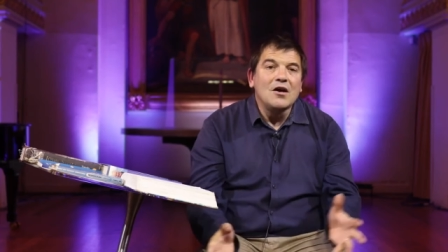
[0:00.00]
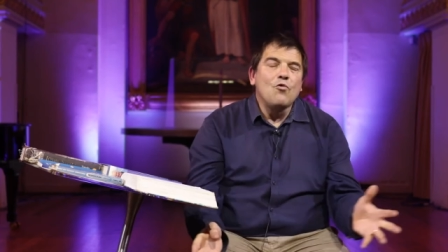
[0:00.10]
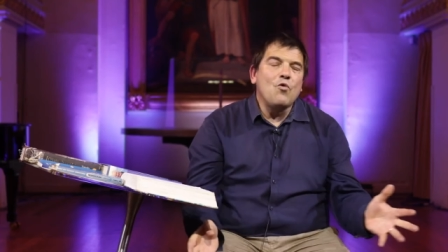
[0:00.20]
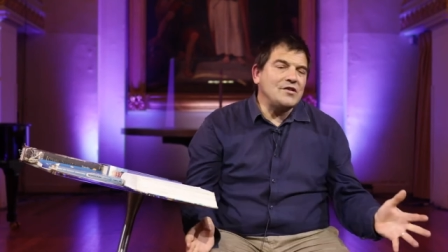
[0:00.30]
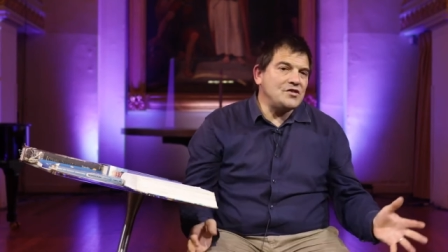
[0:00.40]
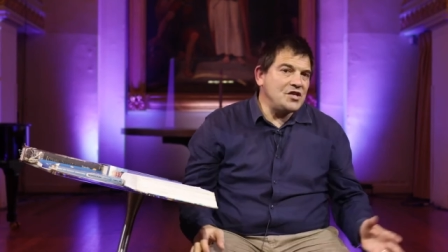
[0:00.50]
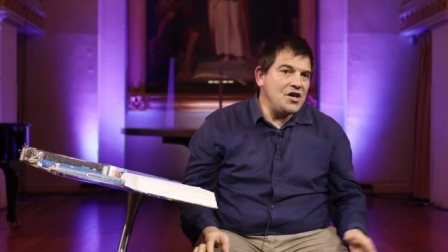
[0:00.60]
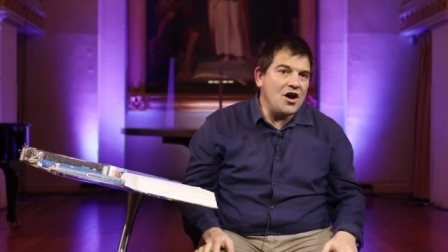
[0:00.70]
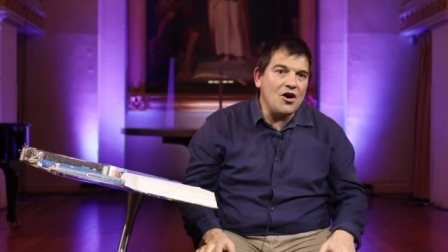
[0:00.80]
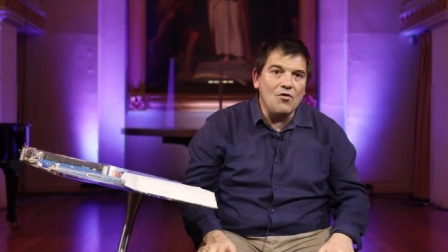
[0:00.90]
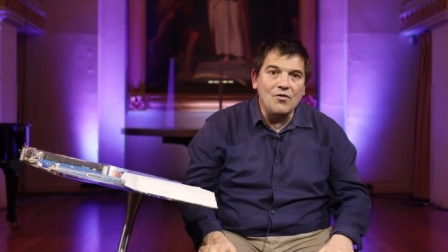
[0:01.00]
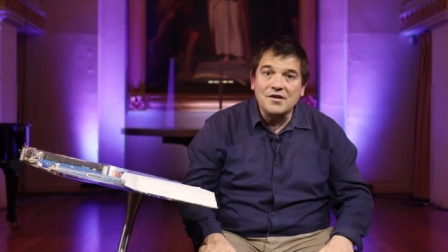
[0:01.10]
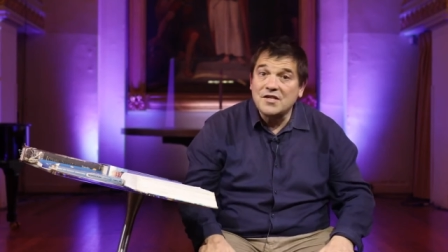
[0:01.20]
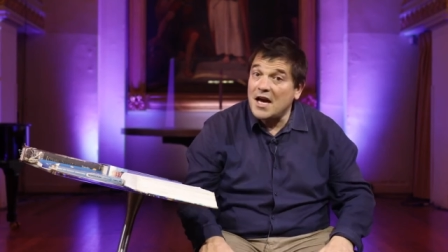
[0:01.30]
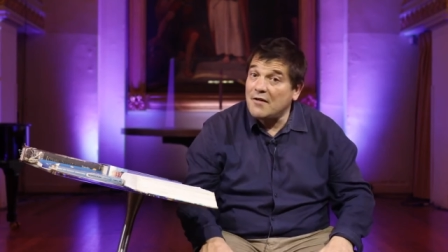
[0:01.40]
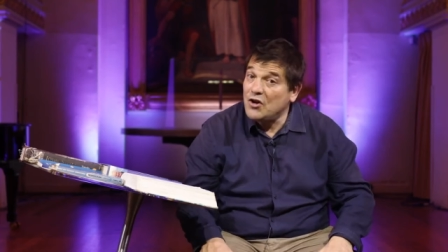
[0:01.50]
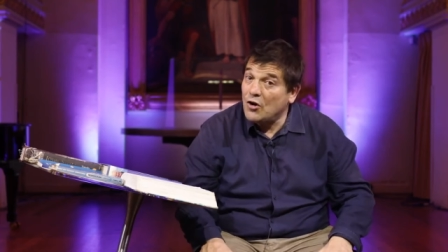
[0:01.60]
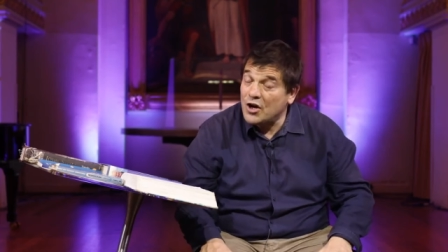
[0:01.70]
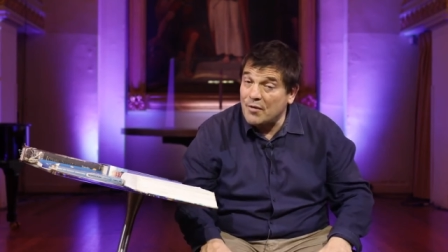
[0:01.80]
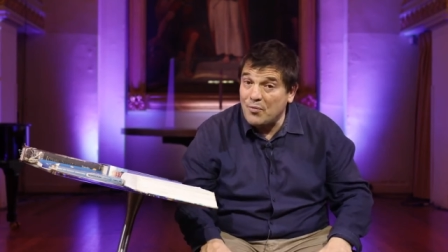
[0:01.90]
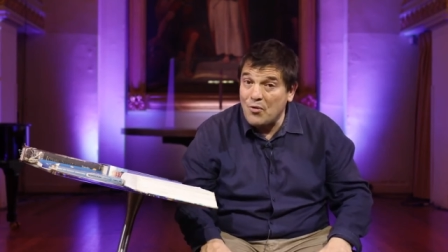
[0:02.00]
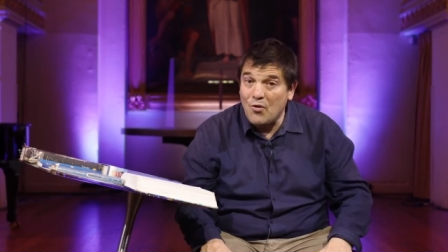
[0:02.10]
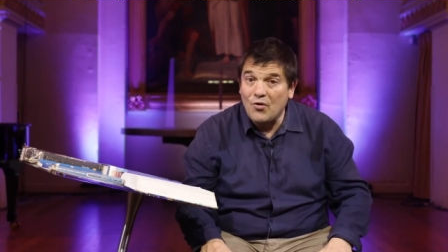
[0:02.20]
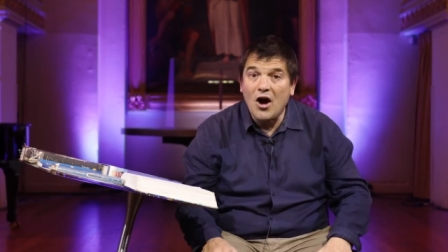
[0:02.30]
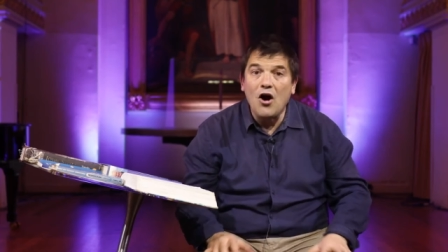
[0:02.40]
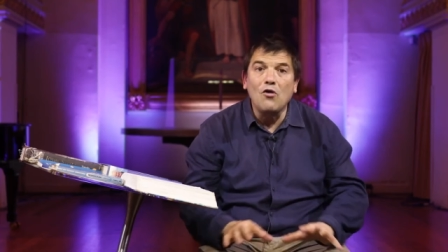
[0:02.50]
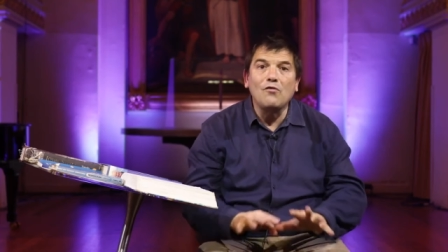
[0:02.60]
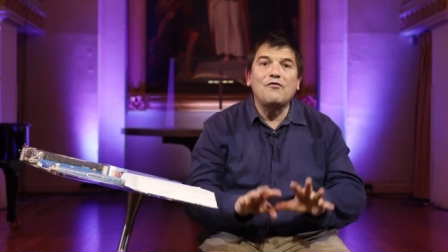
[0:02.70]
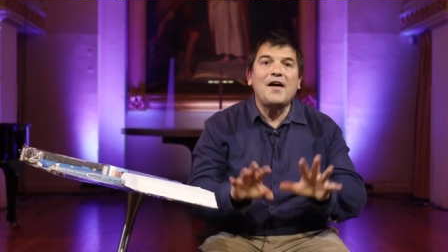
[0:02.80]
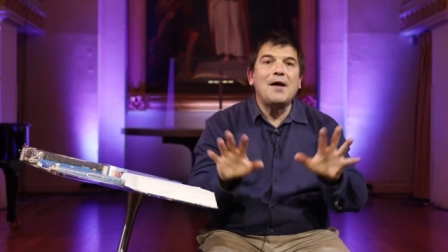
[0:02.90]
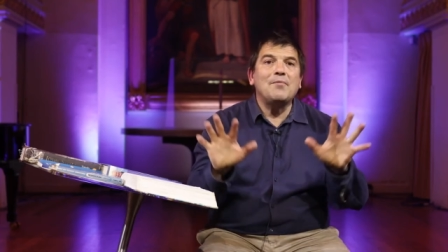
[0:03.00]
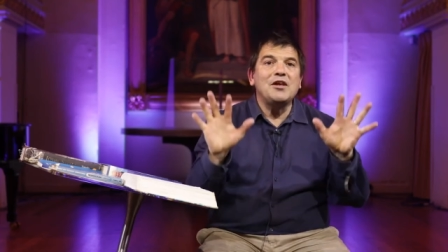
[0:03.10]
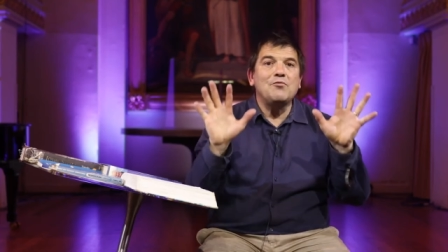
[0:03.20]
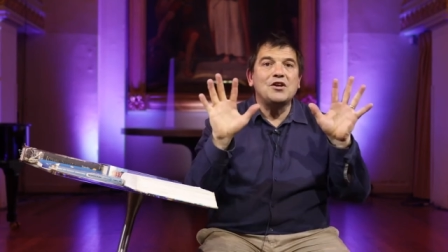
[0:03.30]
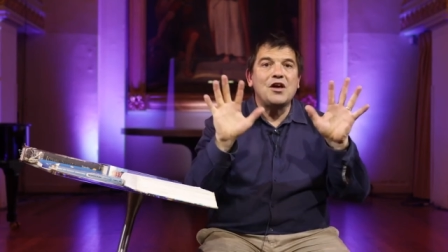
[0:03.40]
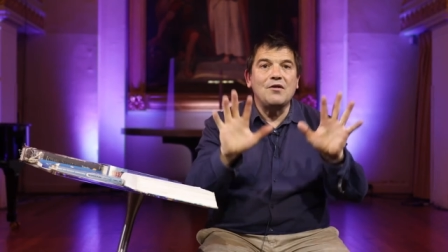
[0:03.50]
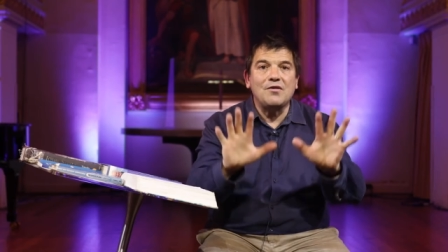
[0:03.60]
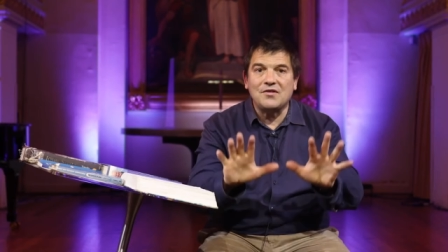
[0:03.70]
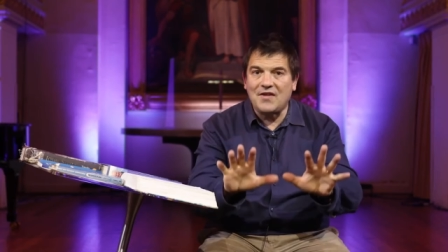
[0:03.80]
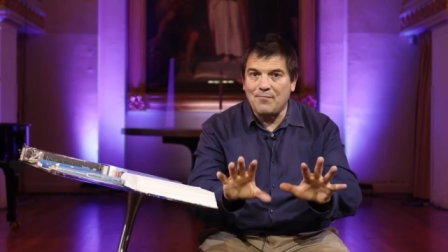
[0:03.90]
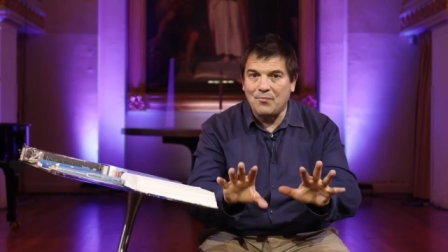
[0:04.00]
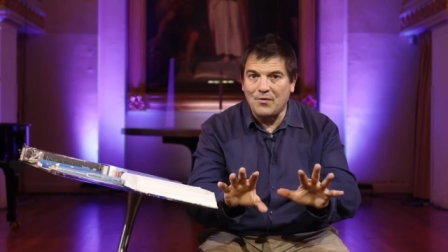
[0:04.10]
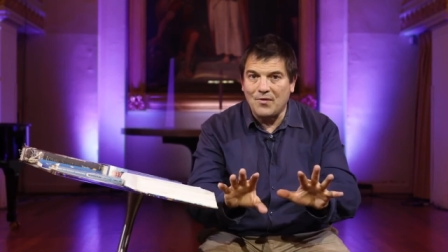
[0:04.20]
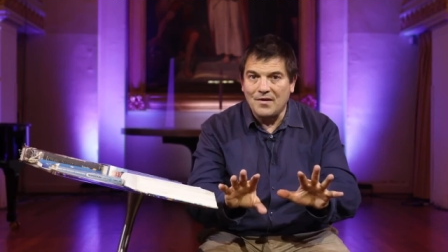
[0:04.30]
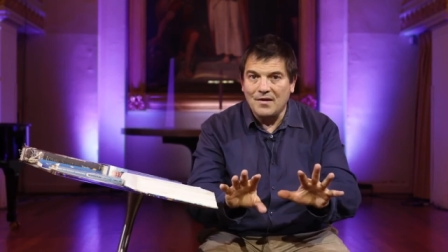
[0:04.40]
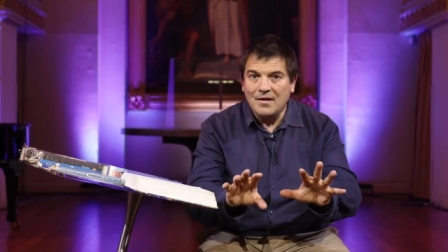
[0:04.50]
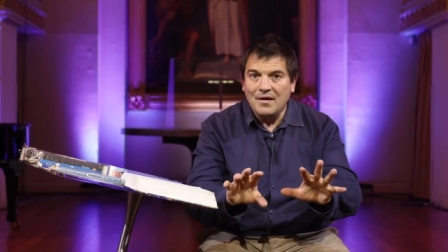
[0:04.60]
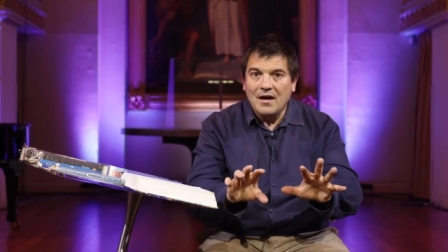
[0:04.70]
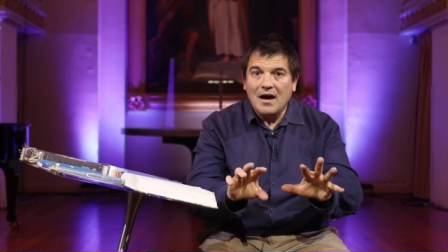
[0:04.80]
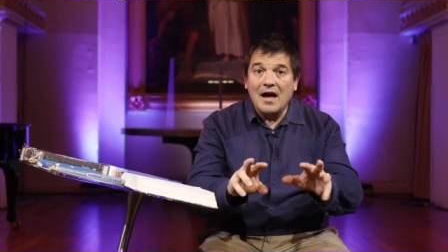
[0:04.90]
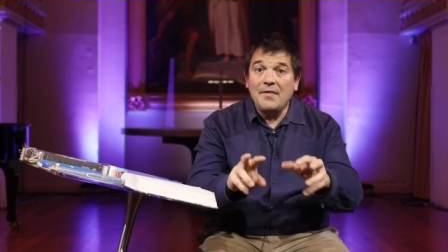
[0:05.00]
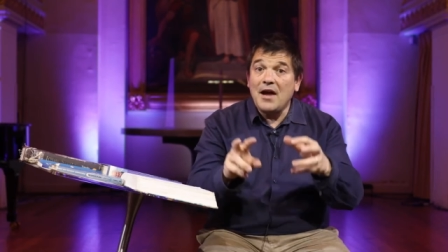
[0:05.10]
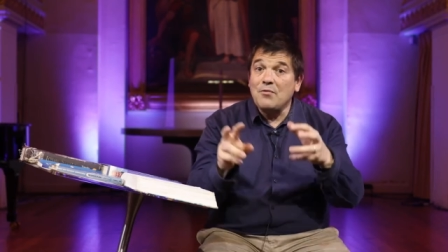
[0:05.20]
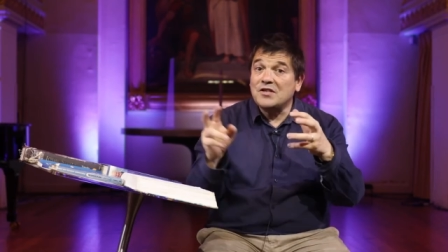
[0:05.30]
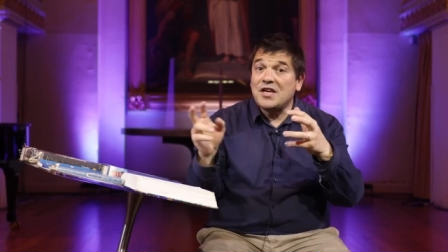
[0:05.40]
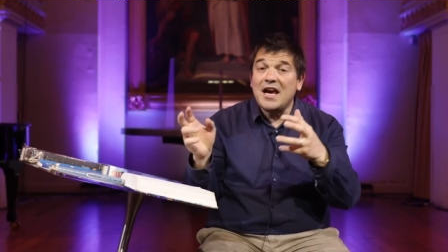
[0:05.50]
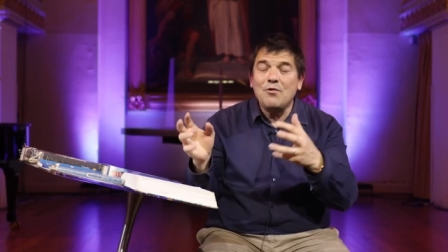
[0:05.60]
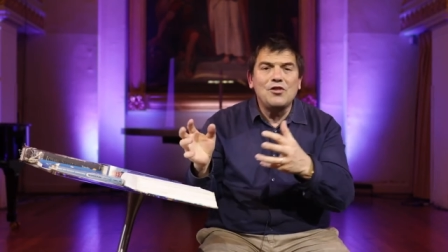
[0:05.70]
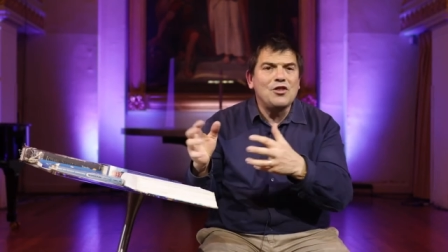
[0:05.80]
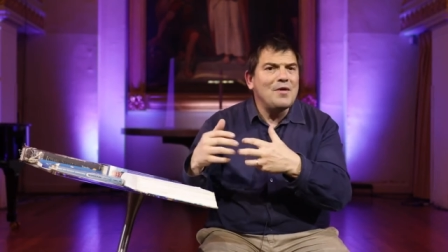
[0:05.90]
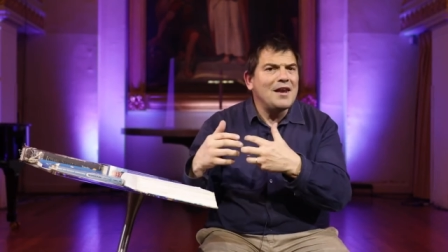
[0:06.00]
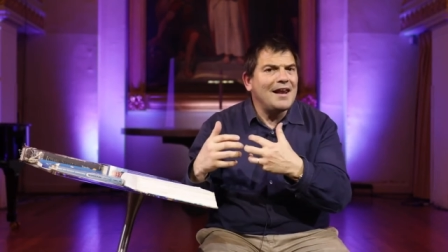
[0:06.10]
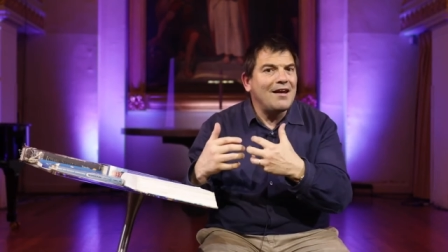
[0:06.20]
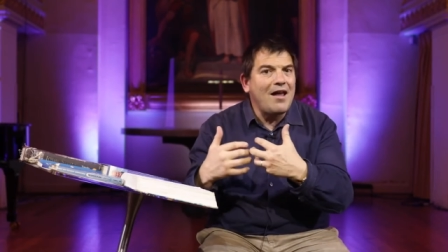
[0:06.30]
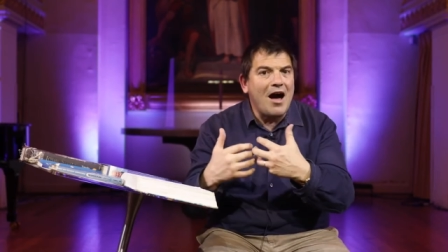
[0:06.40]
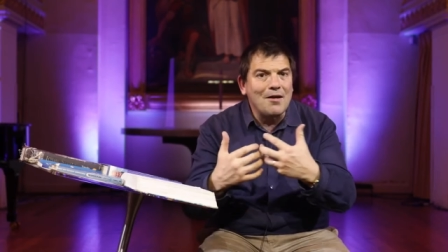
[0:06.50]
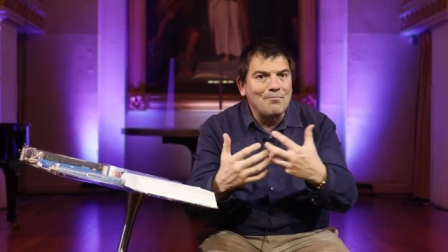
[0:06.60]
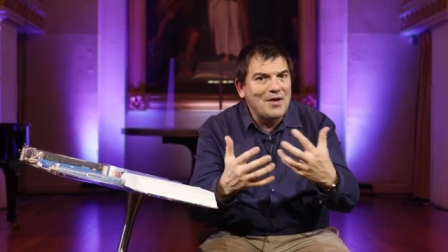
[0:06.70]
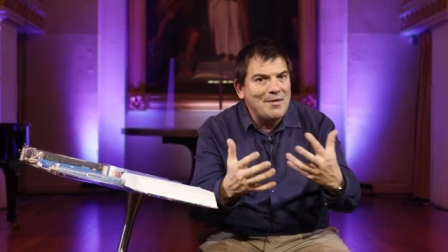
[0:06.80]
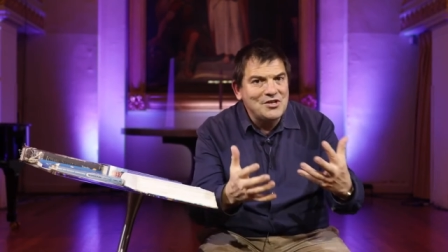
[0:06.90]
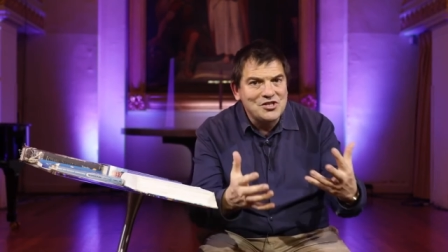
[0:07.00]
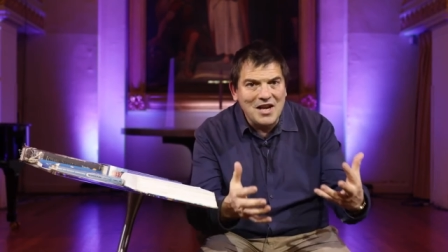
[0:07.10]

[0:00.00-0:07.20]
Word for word: Once a year on the day of Yom Kippur, the whole family would go to the temple, and they would take with them a little unblemished